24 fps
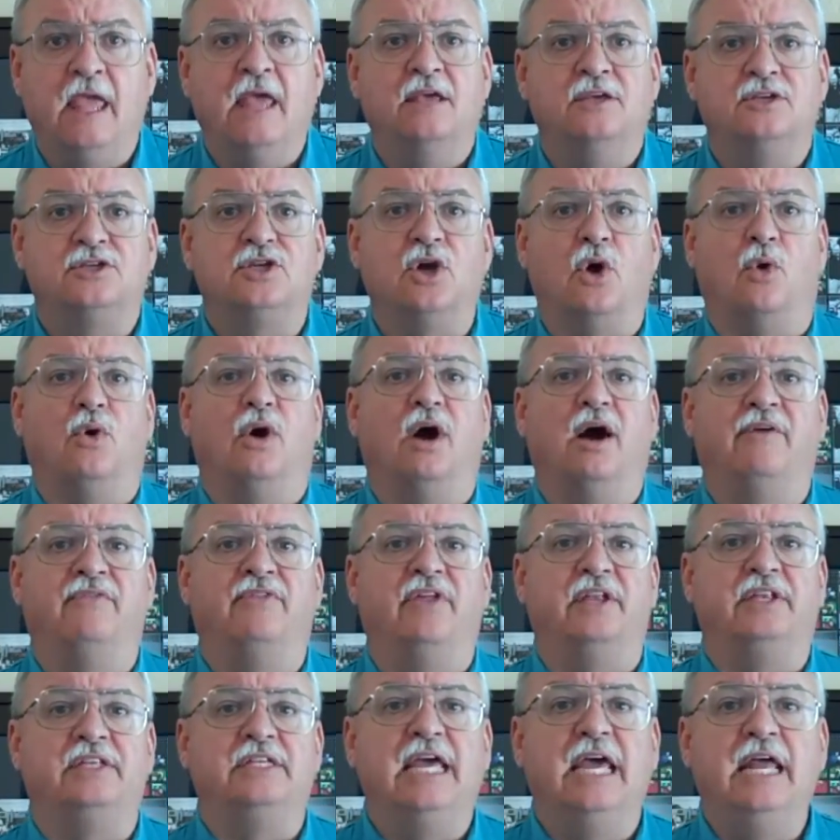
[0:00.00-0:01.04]
So, of
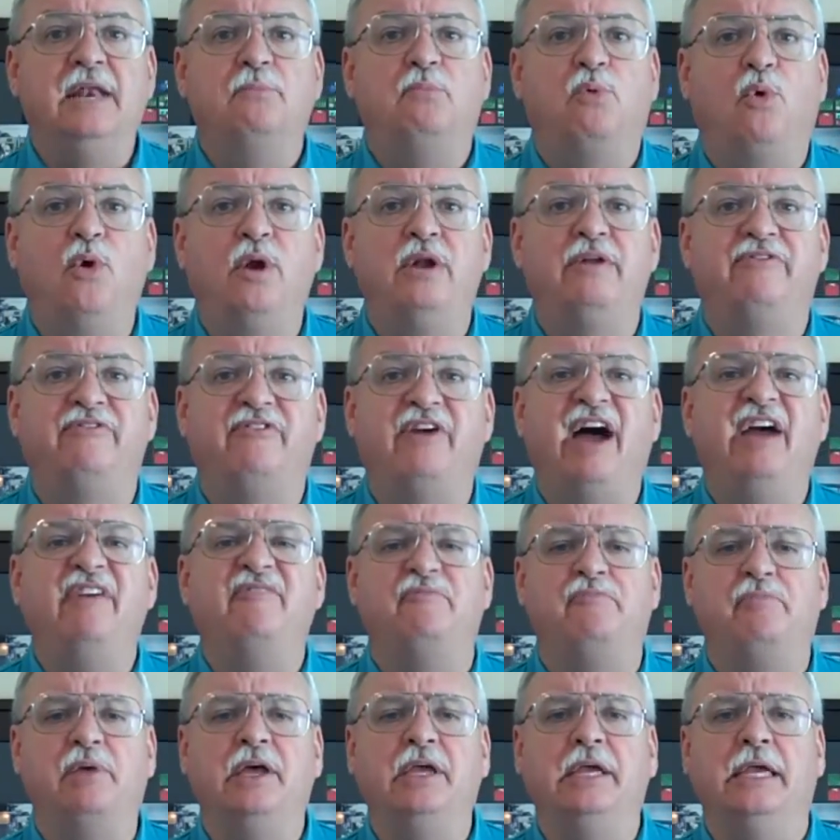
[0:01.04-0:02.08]
the
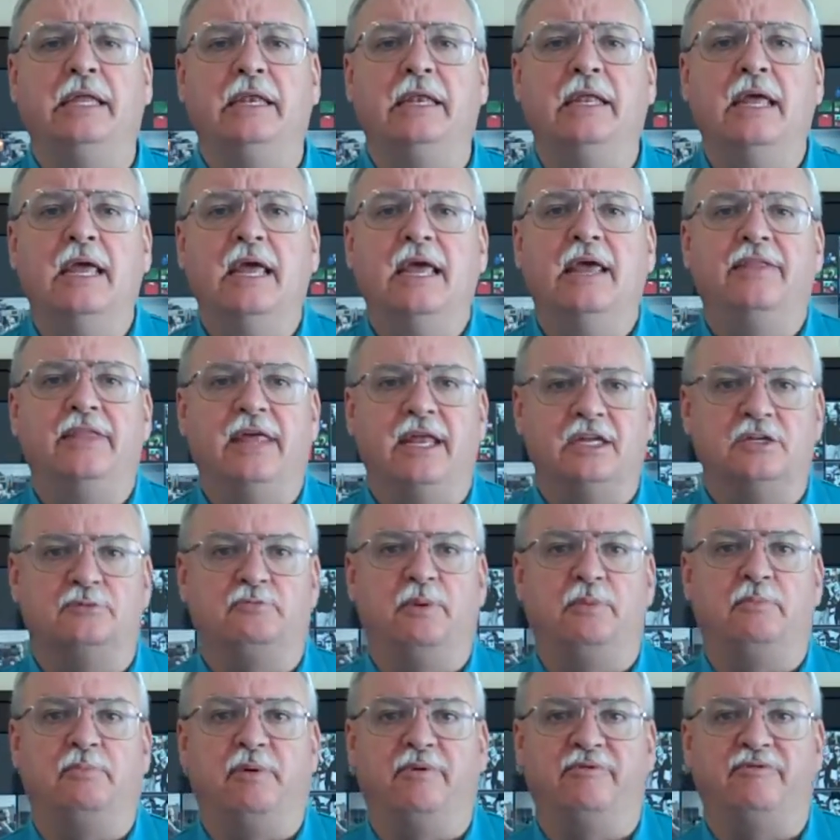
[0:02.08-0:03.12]
$10.5 billion that has
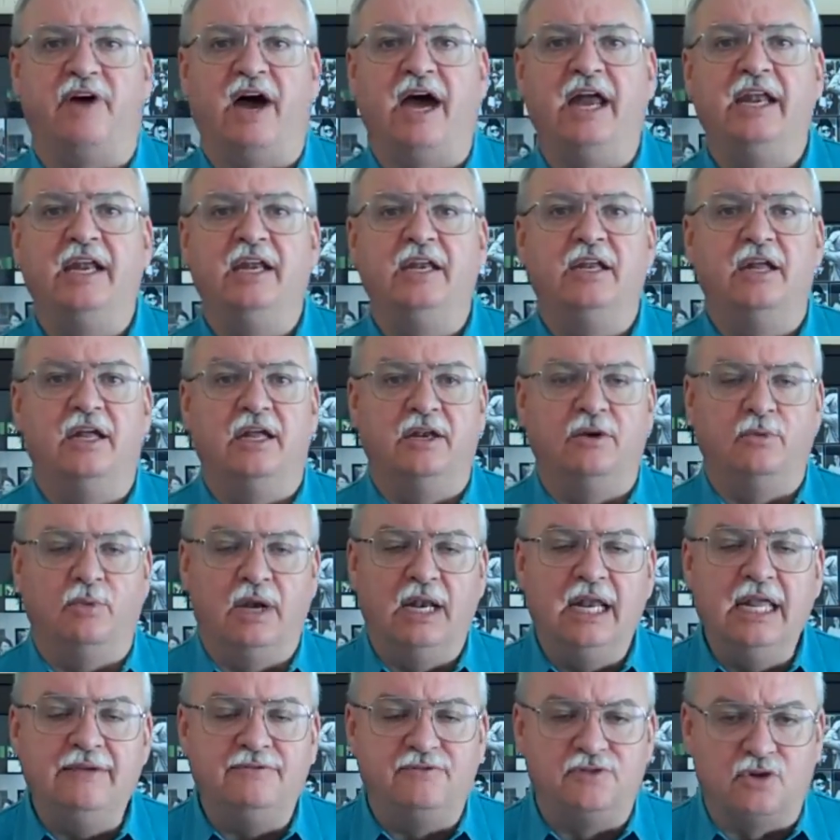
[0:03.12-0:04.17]
been provided in
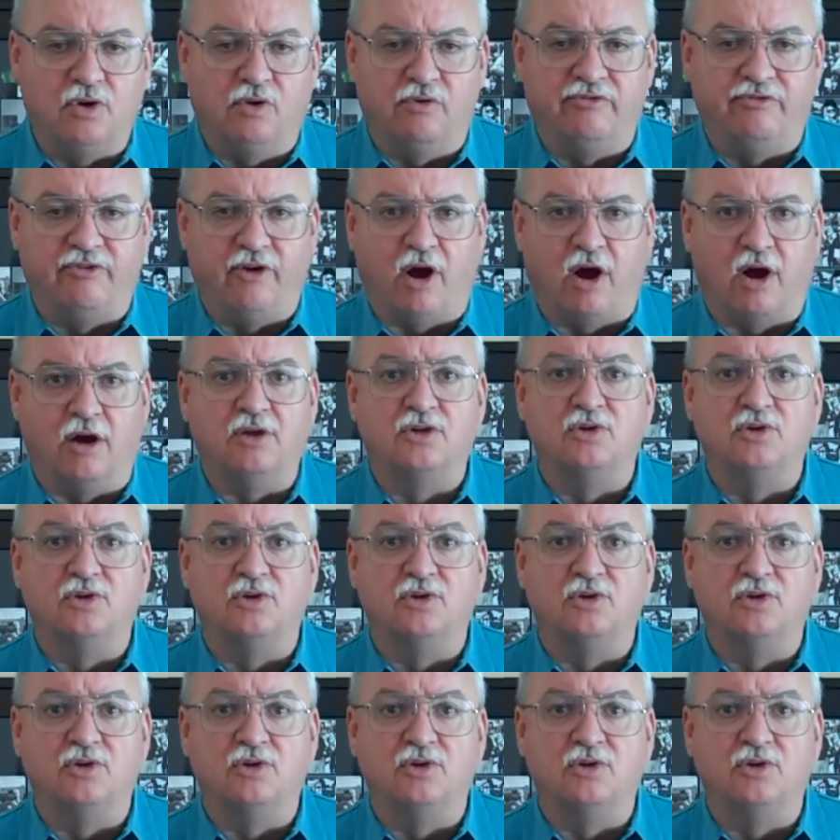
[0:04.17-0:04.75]
relief so far,